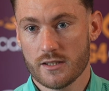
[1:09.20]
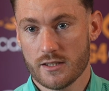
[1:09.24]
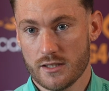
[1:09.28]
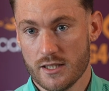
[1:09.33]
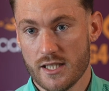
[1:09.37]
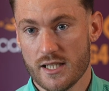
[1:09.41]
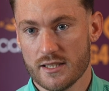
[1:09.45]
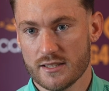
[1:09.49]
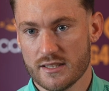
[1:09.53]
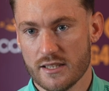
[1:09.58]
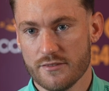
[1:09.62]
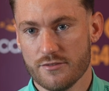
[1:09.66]

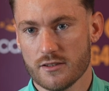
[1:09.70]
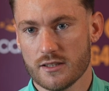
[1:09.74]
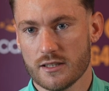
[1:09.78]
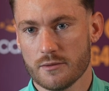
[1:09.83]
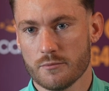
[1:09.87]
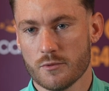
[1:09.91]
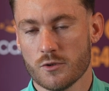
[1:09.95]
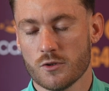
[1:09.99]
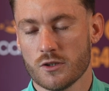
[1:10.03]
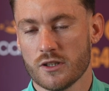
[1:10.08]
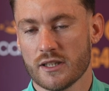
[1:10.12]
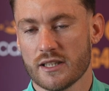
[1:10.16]
Yeah, definitely
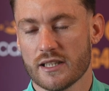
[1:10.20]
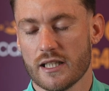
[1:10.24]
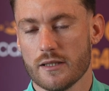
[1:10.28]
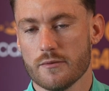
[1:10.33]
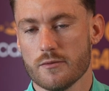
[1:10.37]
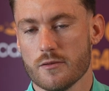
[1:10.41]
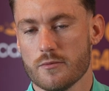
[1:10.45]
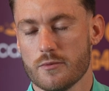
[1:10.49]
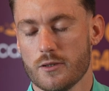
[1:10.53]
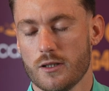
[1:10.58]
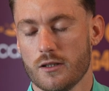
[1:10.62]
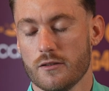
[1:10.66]
more than
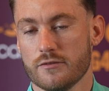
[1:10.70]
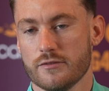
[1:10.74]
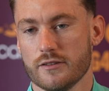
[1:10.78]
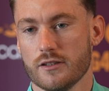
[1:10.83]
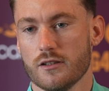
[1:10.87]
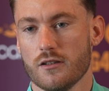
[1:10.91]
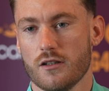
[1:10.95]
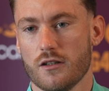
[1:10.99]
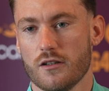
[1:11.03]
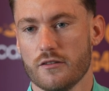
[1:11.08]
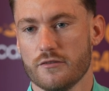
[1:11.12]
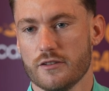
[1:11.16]
capable
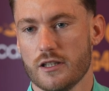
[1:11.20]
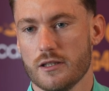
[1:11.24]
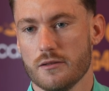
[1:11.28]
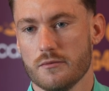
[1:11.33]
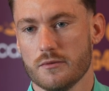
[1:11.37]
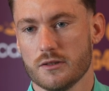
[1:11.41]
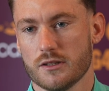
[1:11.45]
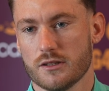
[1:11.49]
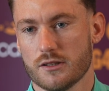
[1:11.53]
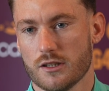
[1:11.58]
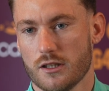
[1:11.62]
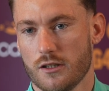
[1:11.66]
of it.
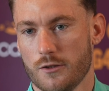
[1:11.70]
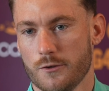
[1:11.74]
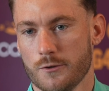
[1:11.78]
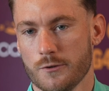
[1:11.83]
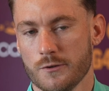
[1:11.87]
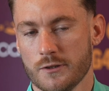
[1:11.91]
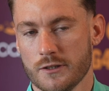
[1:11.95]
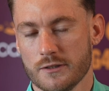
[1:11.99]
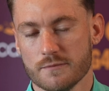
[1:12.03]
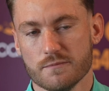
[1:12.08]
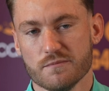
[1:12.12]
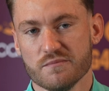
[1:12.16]
So
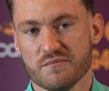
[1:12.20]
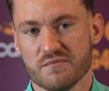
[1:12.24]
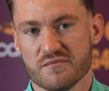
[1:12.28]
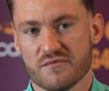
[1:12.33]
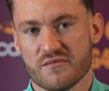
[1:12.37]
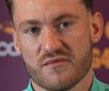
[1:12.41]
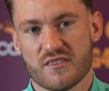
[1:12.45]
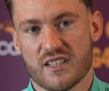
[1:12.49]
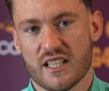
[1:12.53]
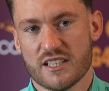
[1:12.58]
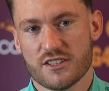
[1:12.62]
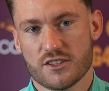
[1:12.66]

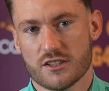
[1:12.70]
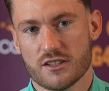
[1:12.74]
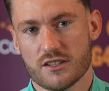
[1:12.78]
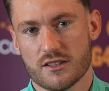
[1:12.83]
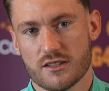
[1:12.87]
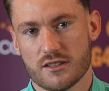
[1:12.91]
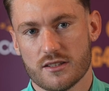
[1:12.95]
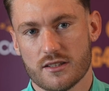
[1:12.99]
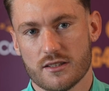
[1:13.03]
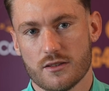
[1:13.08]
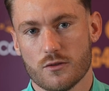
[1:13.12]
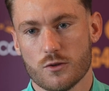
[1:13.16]
that
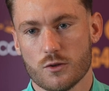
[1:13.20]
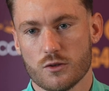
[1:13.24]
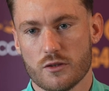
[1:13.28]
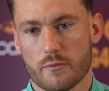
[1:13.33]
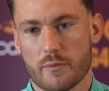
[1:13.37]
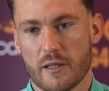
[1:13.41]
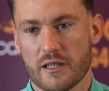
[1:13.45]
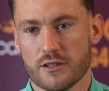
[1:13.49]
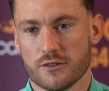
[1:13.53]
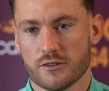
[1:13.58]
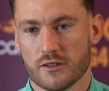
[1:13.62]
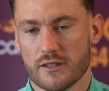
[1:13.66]
just all
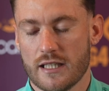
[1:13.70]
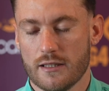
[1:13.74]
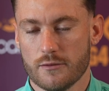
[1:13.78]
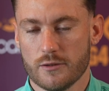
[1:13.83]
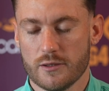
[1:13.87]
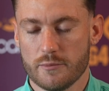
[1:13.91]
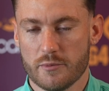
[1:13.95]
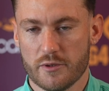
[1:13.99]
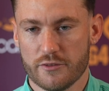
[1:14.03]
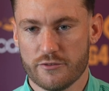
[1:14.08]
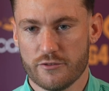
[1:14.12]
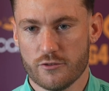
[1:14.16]
depends on how
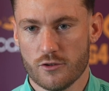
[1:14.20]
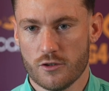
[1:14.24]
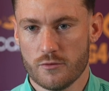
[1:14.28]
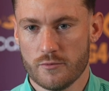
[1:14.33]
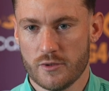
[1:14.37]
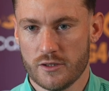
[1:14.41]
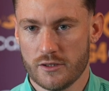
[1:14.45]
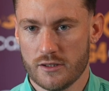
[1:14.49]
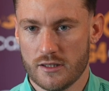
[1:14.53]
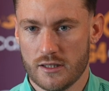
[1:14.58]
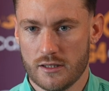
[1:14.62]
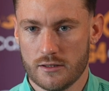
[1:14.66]
we
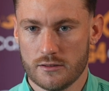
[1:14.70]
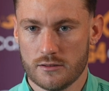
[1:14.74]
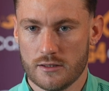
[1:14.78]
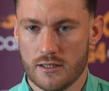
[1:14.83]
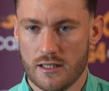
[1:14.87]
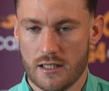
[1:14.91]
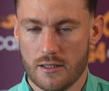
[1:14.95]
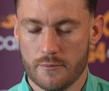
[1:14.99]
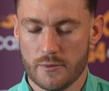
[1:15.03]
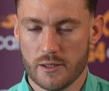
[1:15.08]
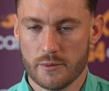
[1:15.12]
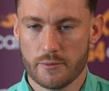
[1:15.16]
perform and
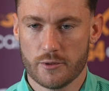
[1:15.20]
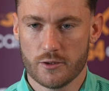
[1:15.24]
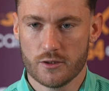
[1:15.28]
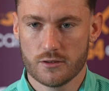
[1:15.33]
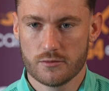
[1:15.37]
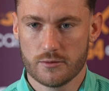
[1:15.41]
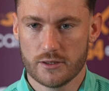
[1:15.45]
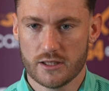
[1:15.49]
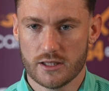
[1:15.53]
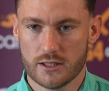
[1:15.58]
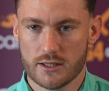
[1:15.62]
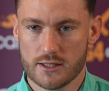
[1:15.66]
how many
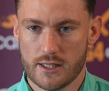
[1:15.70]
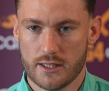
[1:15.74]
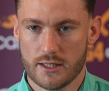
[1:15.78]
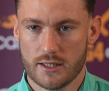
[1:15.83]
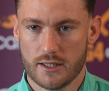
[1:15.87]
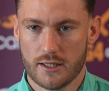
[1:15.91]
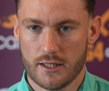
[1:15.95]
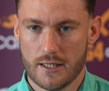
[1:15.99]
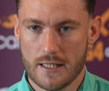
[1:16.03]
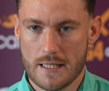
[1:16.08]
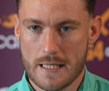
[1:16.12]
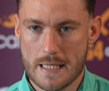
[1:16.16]
points we can
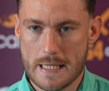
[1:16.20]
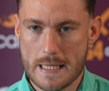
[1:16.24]
take.